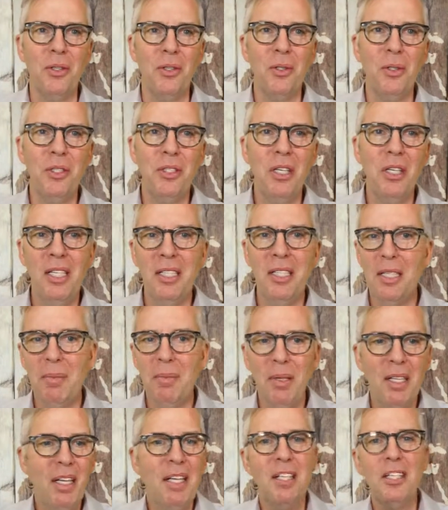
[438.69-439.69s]
So it's not
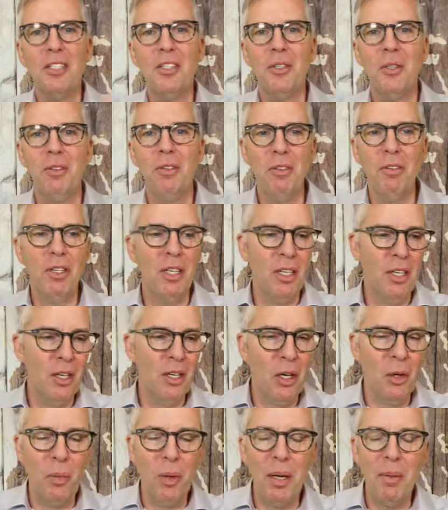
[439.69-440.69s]
something that I just sort of
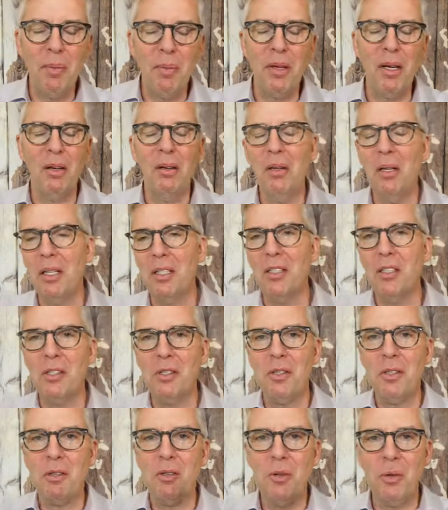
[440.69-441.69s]
on a whim thought, I'll
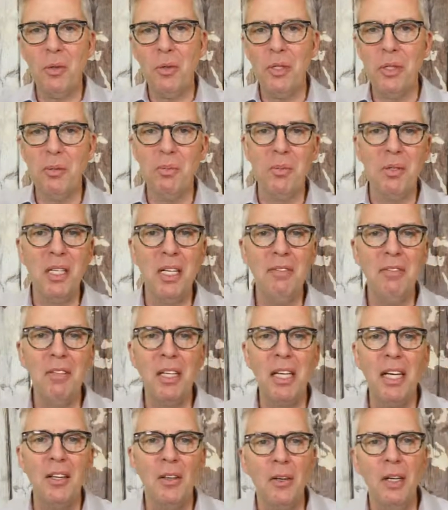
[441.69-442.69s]
just throw some stuff
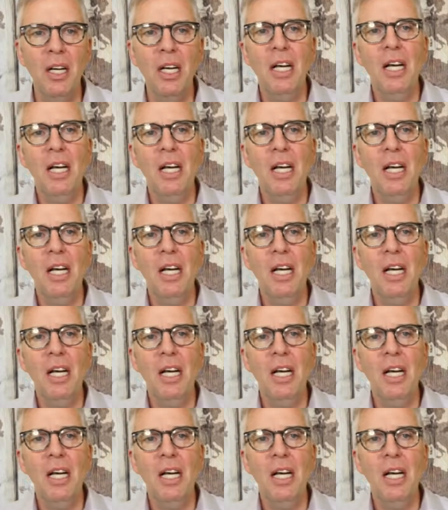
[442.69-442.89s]
together.